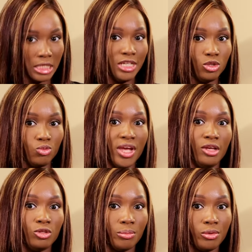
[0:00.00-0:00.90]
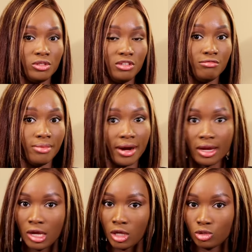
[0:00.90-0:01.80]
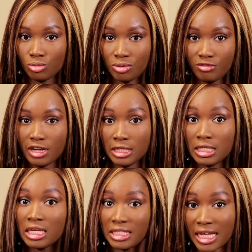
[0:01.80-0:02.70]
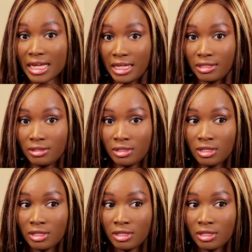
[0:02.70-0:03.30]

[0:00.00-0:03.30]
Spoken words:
need to wear a supportive bra to prevent sagging.